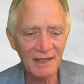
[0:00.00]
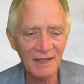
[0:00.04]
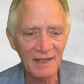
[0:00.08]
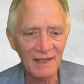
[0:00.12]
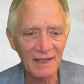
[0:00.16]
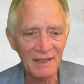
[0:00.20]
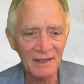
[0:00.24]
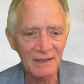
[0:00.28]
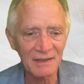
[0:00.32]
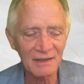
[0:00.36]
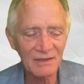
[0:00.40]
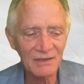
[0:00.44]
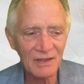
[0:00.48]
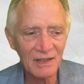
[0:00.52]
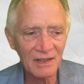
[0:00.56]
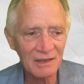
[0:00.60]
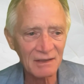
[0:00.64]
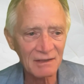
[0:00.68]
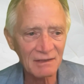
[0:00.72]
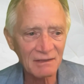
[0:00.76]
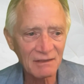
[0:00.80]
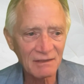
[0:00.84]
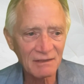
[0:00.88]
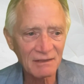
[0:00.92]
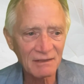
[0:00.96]
and
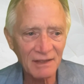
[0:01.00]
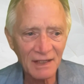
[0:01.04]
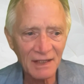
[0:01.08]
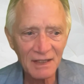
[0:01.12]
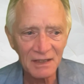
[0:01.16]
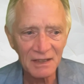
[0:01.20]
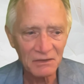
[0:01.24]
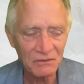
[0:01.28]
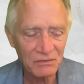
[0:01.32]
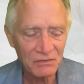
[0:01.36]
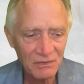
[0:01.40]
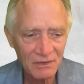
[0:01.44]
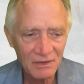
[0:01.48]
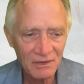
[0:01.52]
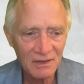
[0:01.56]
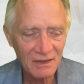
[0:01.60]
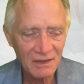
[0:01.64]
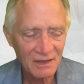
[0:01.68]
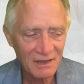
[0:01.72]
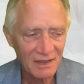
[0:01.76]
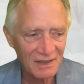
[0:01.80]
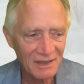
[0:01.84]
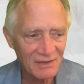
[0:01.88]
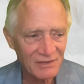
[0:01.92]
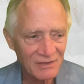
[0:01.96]
said, Dave,
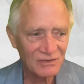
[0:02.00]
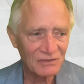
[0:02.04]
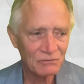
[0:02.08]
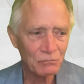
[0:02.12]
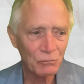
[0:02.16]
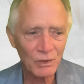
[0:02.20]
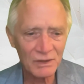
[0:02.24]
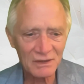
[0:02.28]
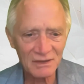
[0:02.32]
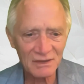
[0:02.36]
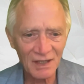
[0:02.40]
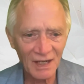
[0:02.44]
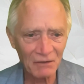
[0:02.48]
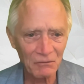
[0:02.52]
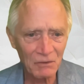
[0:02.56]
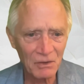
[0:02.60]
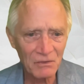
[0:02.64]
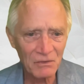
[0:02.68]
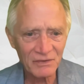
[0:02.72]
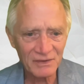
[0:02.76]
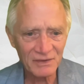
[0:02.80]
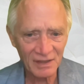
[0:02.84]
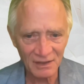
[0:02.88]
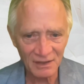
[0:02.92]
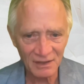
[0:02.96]
is what
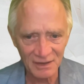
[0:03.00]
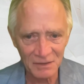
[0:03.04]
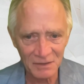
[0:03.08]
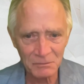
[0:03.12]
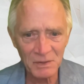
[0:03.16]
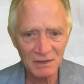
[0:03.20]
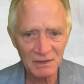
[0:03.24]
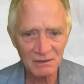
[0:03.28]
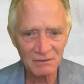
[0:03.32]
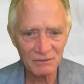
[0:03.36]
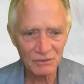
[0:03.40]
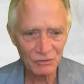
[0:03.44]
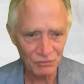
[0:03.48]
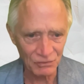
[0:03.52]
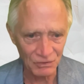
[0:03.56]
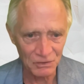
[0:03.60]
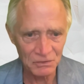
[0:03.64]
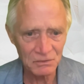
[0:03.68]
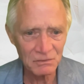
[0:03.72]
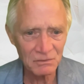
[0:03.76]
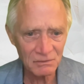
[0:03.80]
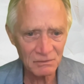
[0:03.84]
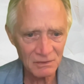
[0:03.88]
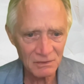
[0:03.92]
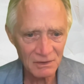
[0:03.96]
Tyrone's telling me
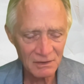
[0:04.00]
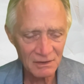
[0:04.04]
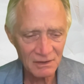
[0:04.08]
true?